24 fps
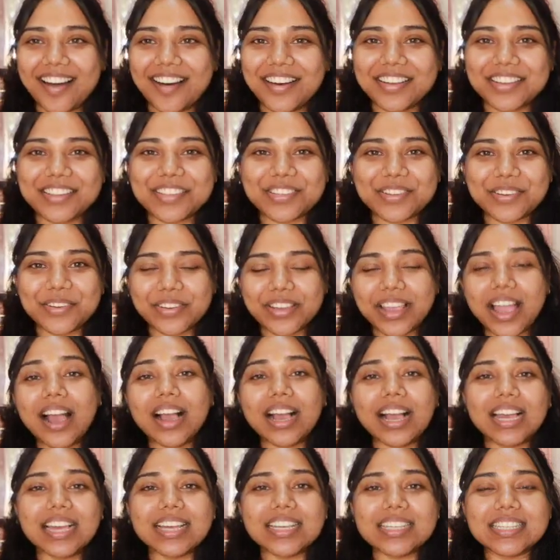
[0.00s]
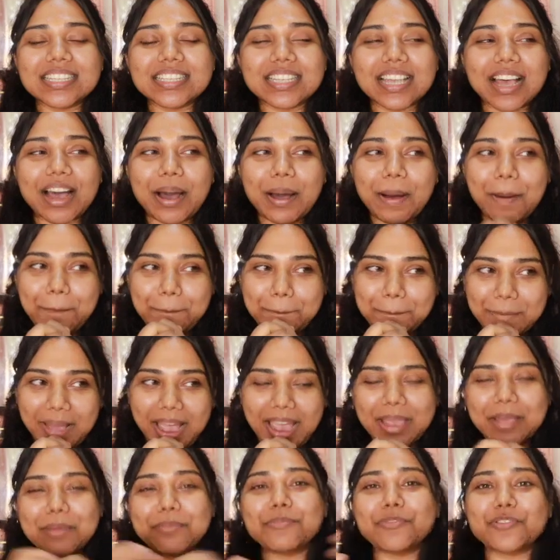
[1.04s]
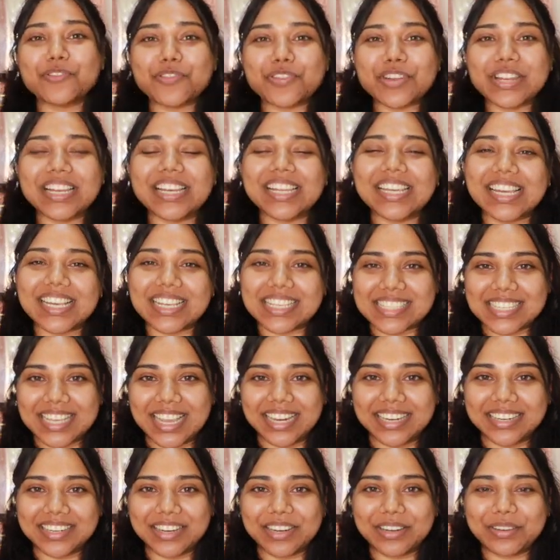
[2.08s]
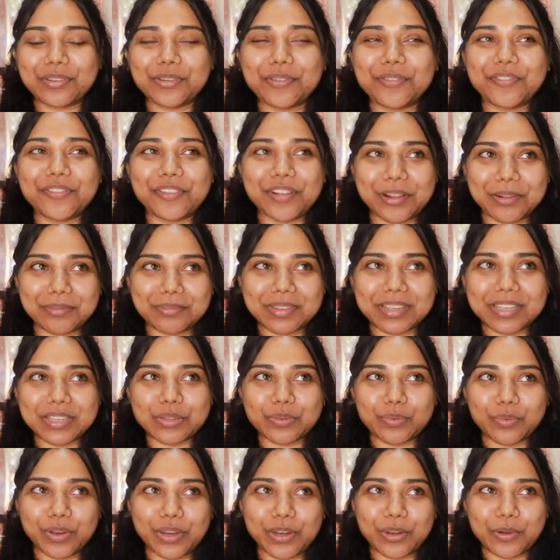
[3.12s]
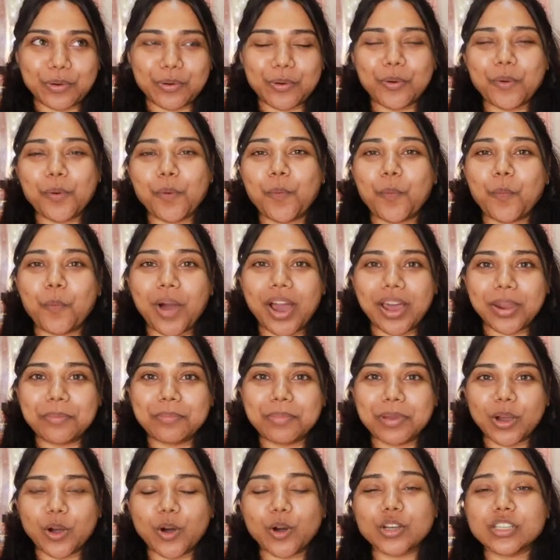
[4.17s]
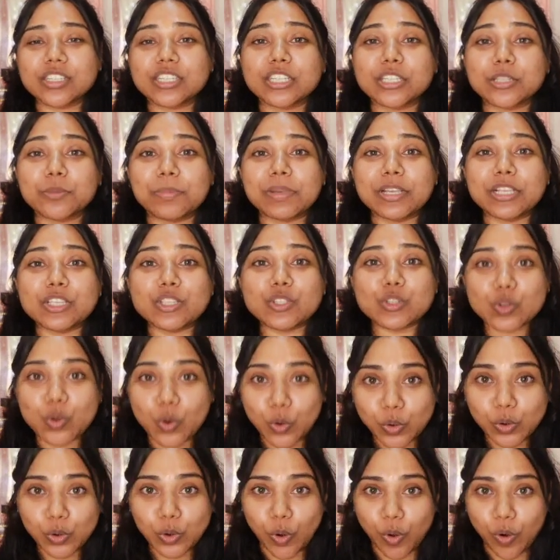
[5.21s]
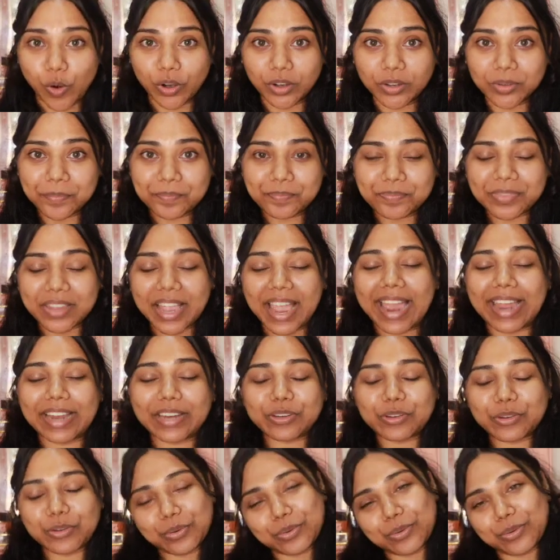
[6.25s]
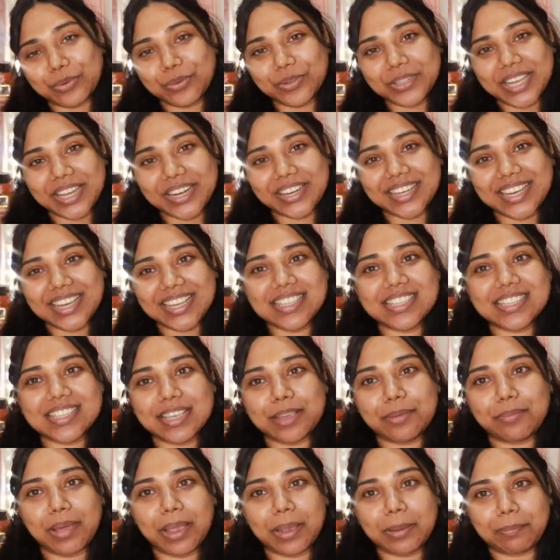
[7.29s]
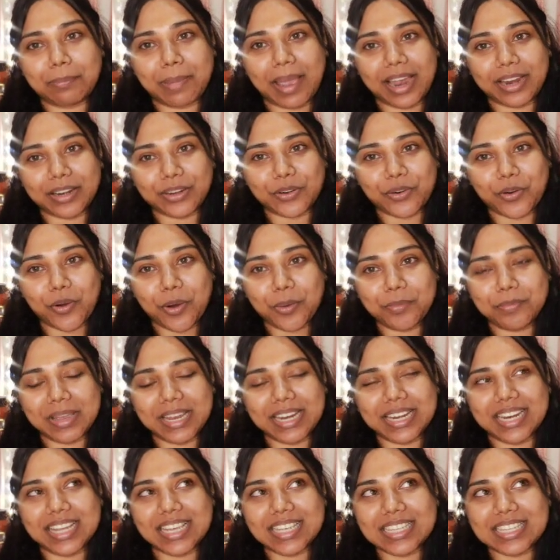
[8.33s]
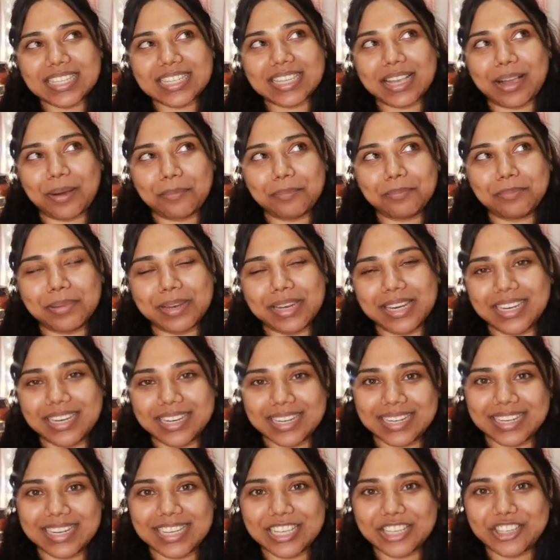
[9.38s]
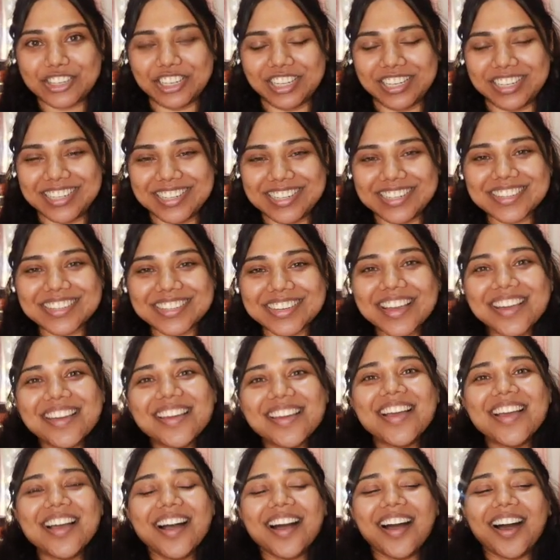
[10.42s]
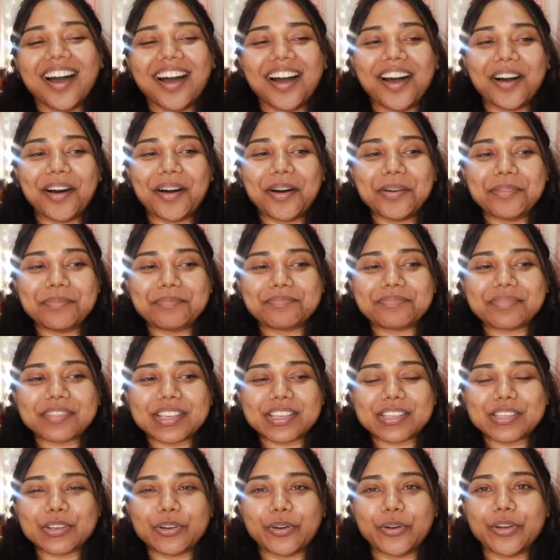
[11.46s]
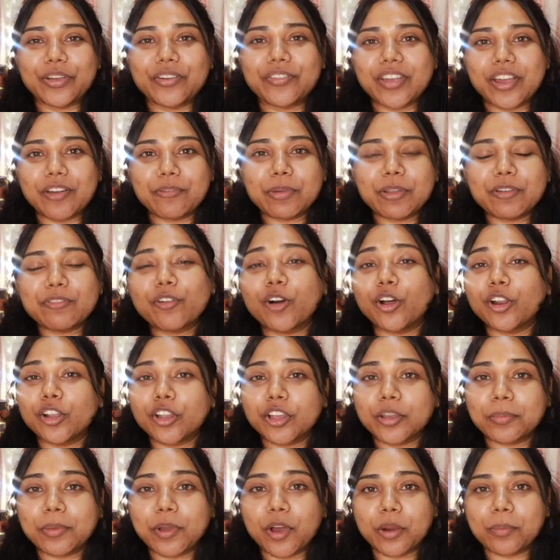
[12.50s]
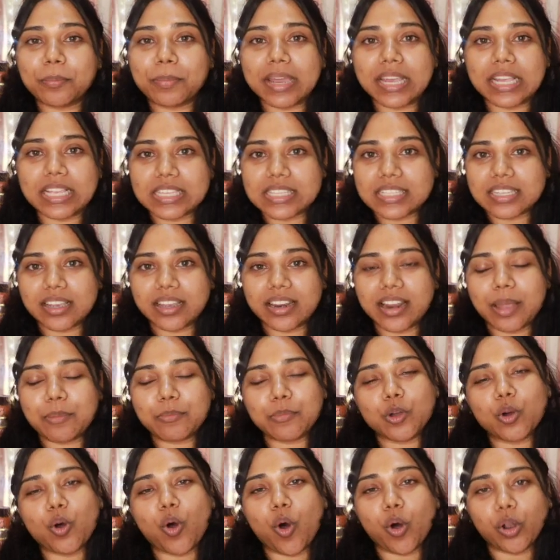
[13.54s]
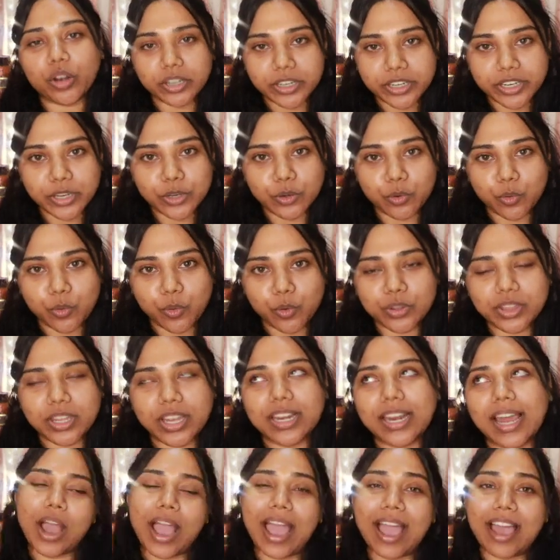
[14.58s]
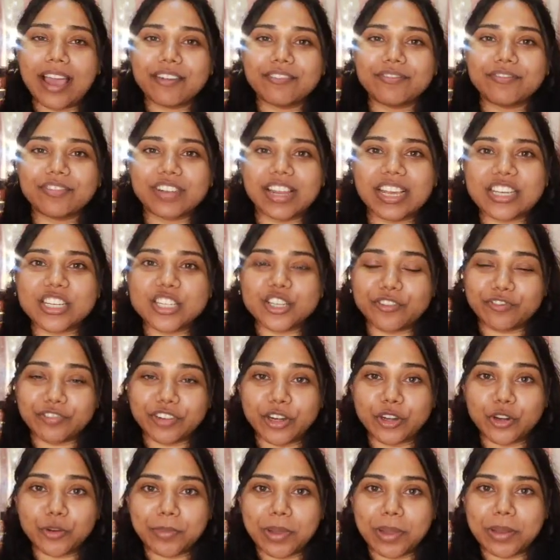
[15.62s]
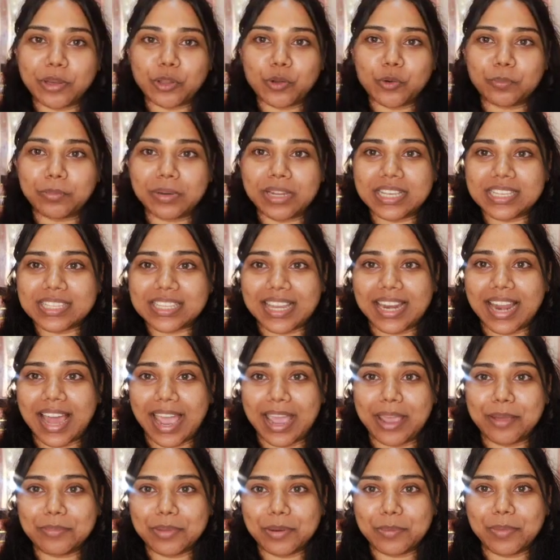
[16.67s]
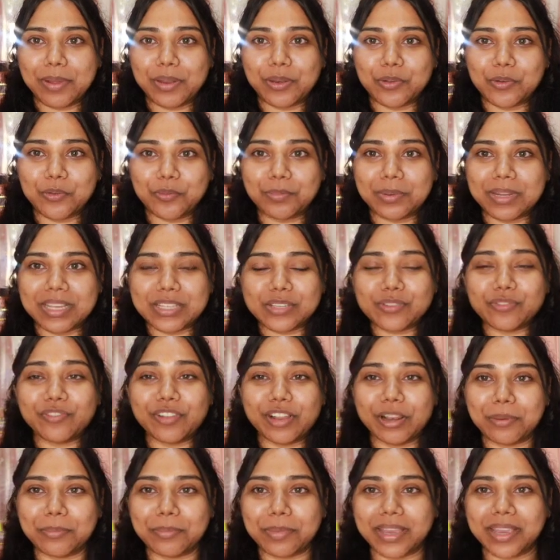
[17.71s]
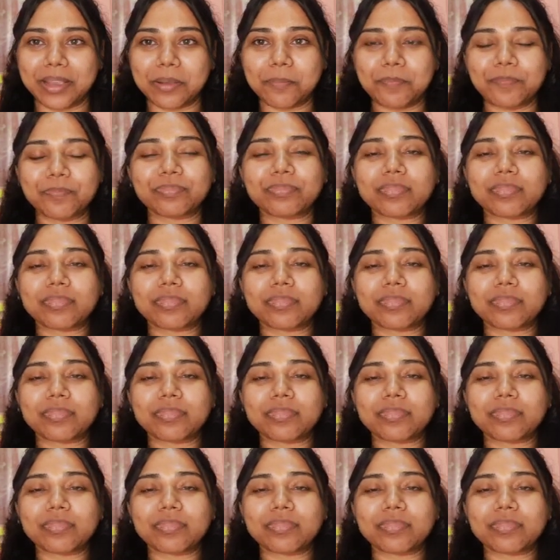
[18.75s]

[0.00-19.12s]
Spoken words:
So yeah guys, I am really excited to film this video. One, because it's been so long, and two, can you guys see my backdrop? It is completely changed. So if you have been following me on my Instagram, you already know that I have like shifted to my new place and I am in my new place filming.